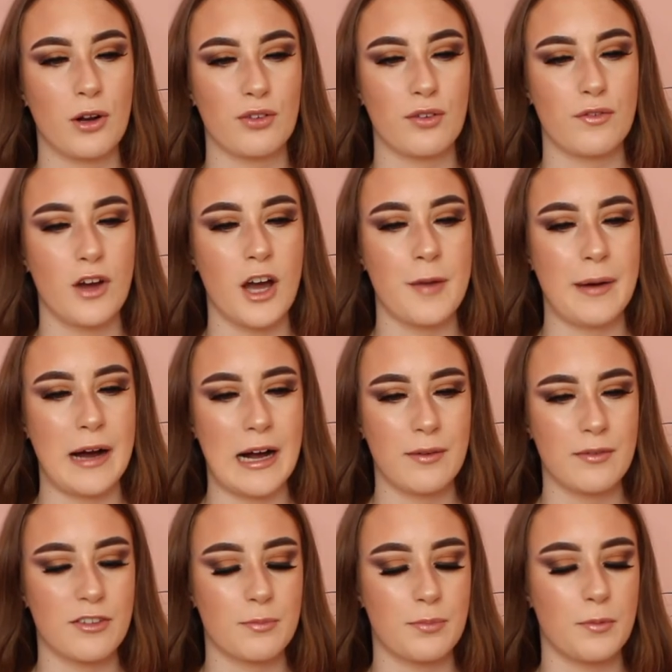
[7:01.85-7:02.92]
gloss for
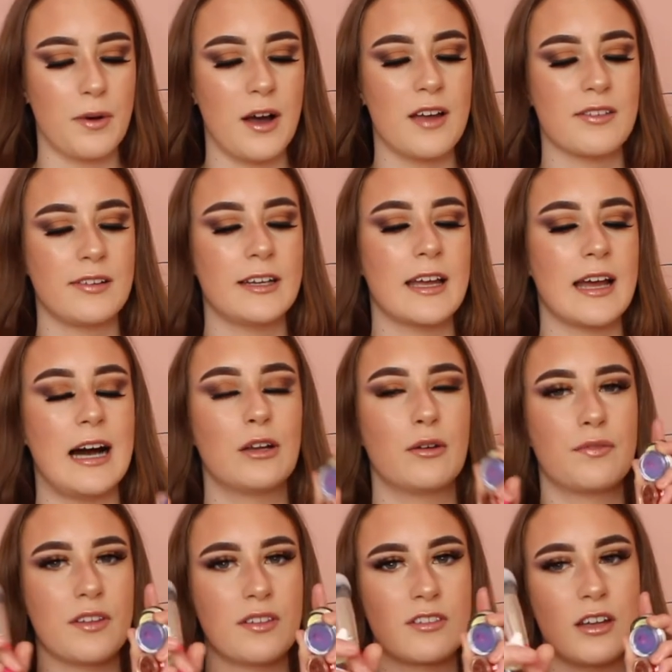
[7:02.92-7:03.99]
£30 but personally I
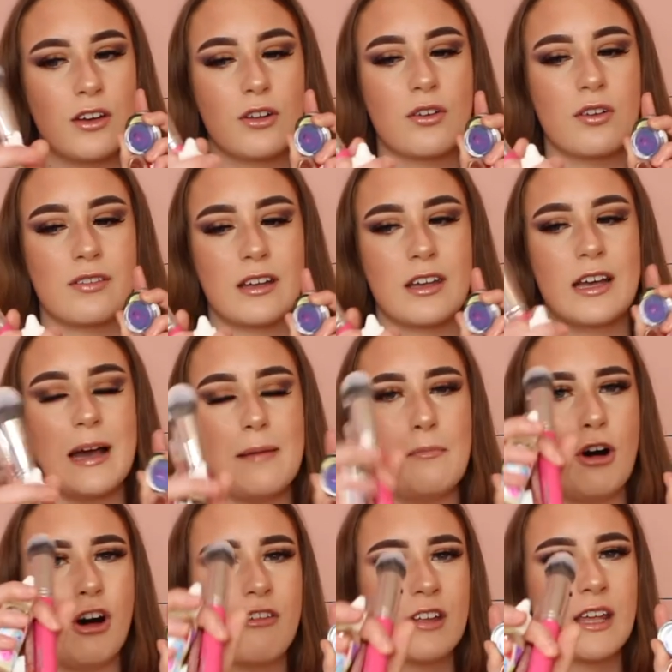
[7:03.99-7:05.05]
love this deal because I can get
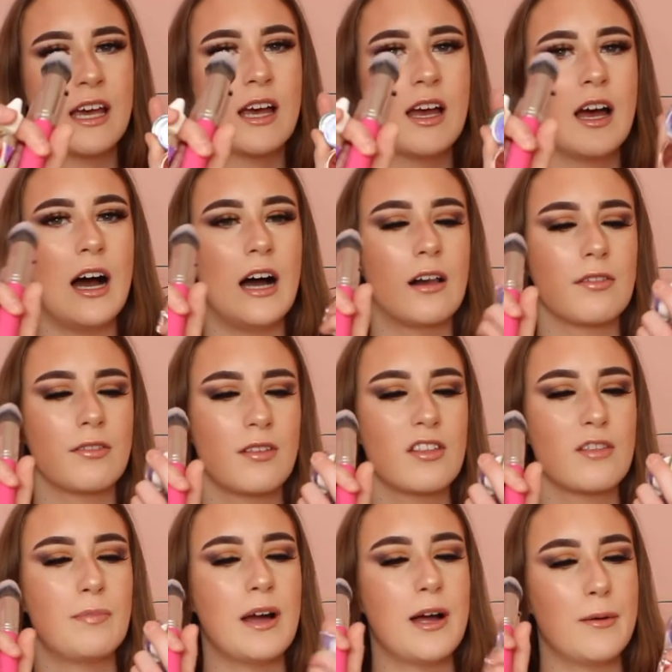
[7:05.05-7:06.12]
more in it and
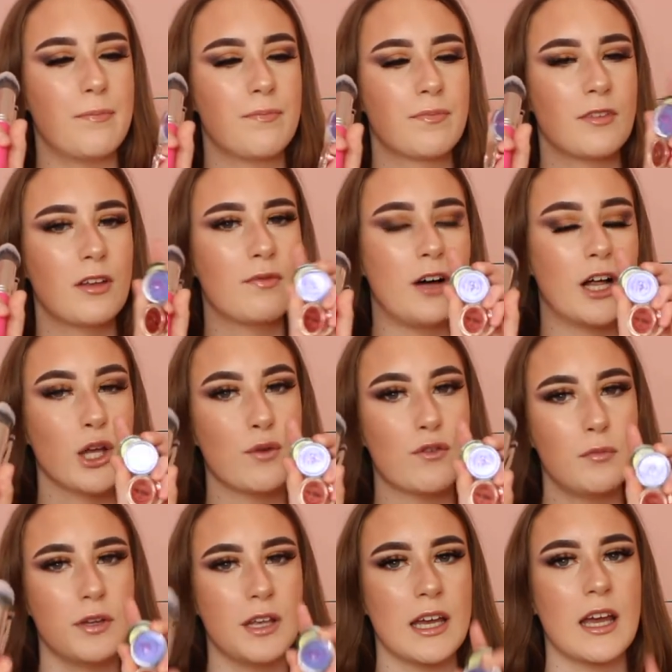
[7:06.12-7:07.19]
it's better value
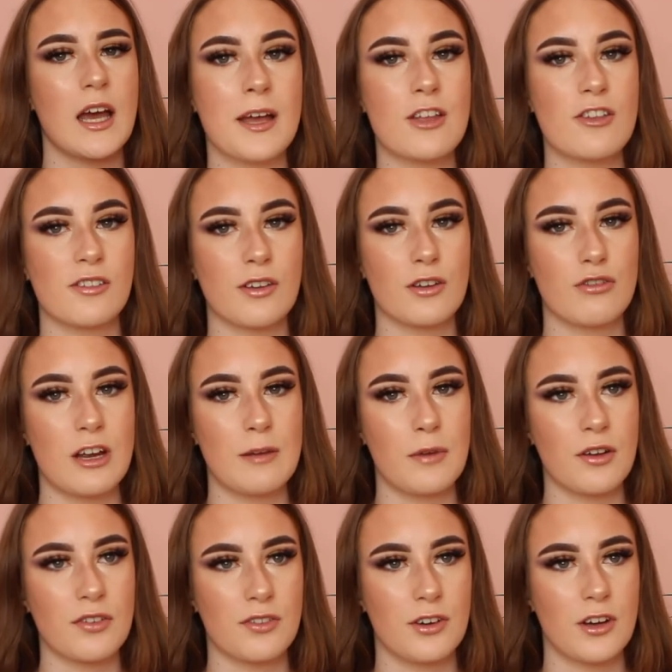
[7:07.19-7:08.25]
for money. Peaches and Cream
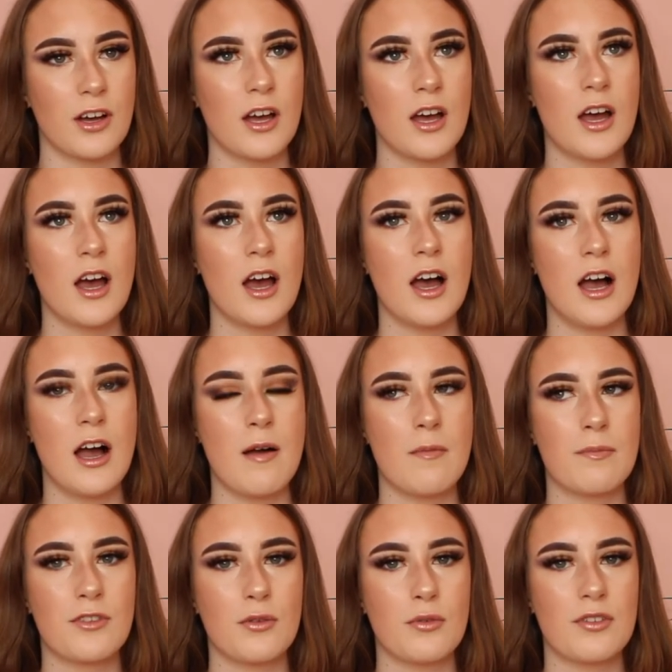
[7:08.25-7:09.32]
also
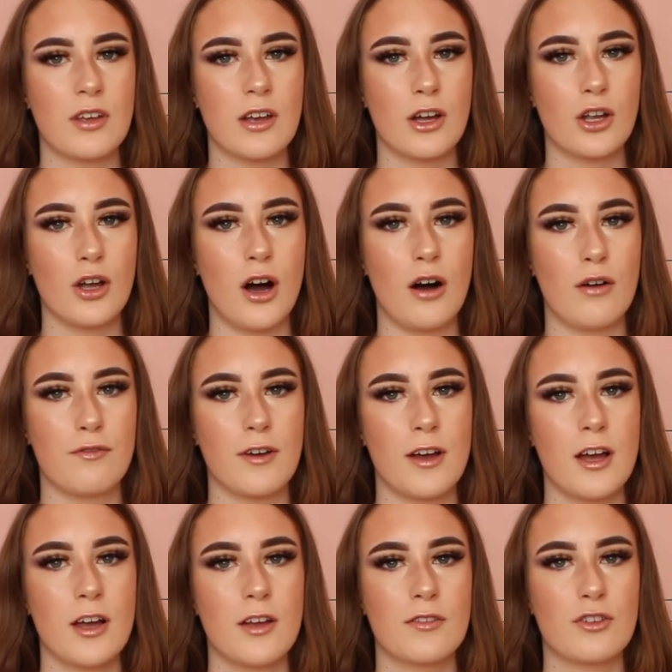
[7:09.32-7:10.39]
um, do a deal of
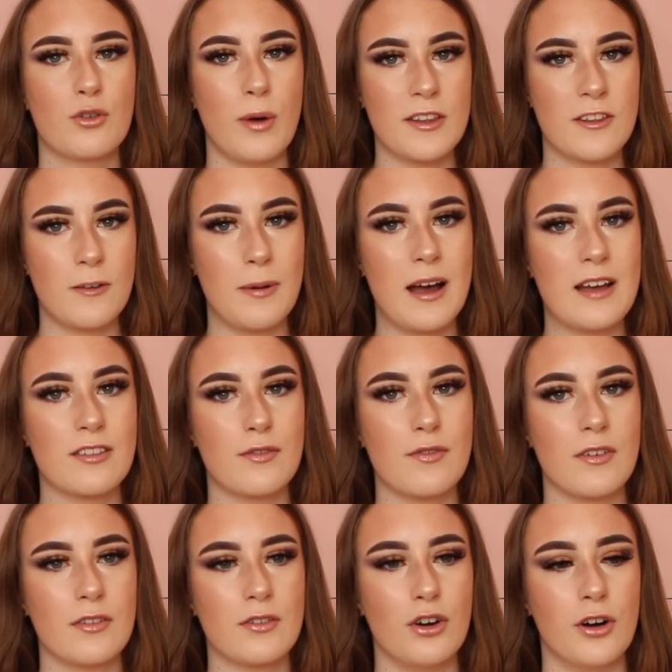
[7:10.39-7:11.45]
20 pairs of,
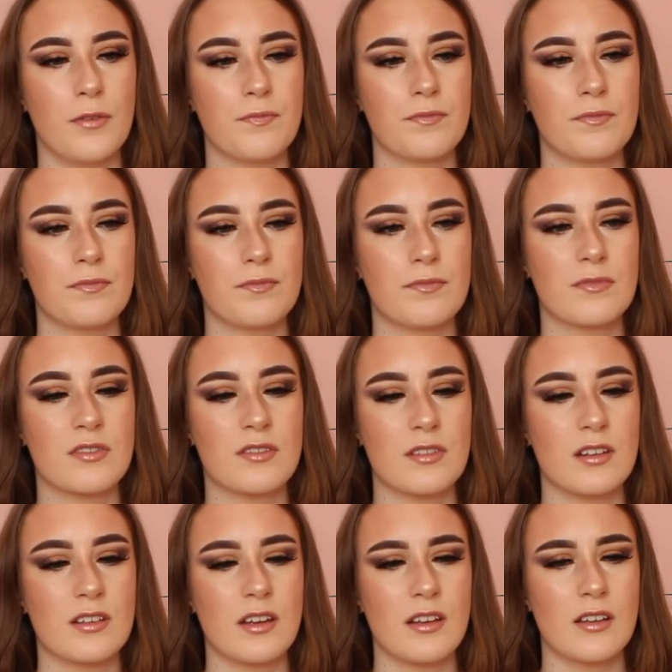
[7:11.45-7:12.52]
no,
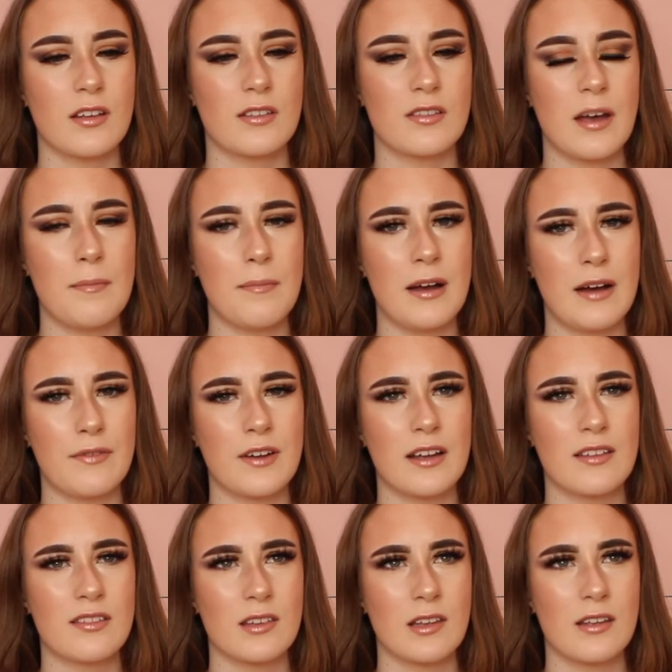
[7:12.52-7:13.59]
is it 10, I think
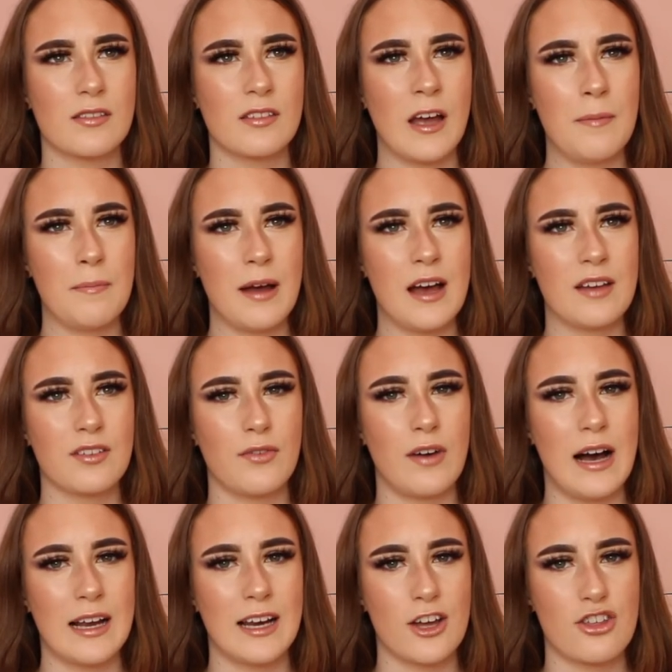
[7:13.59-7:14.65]
it's 10 pairs of
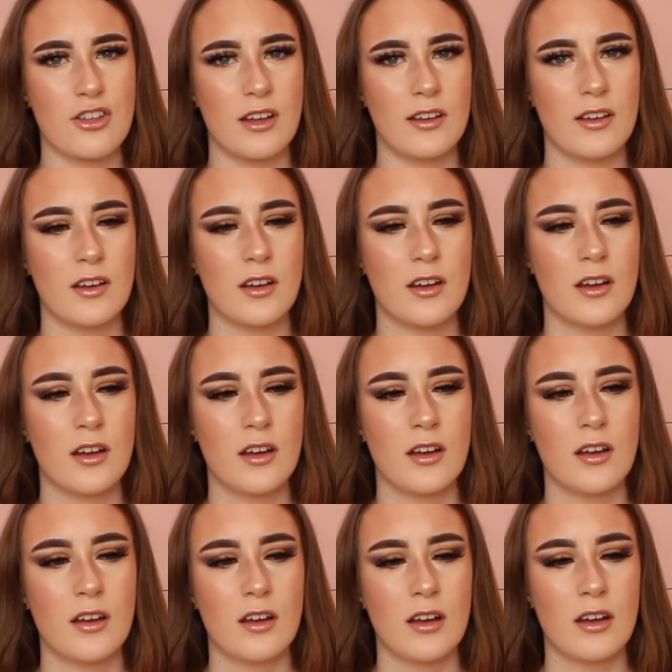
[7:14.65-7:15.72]
eyelashes.
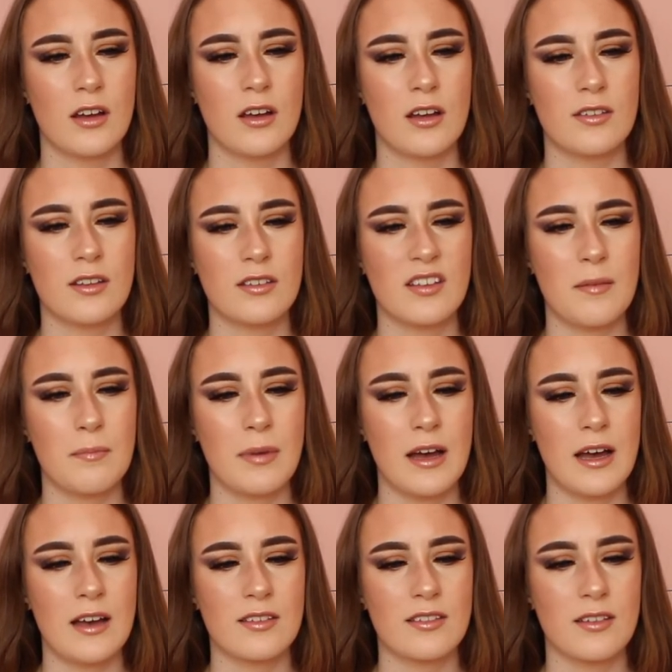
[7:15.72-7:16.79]
Is it 10
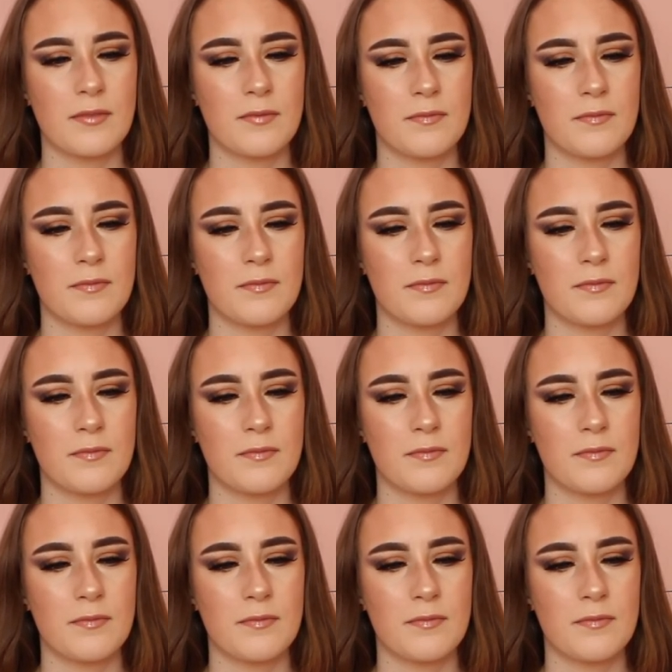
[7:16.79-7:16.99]
pairs?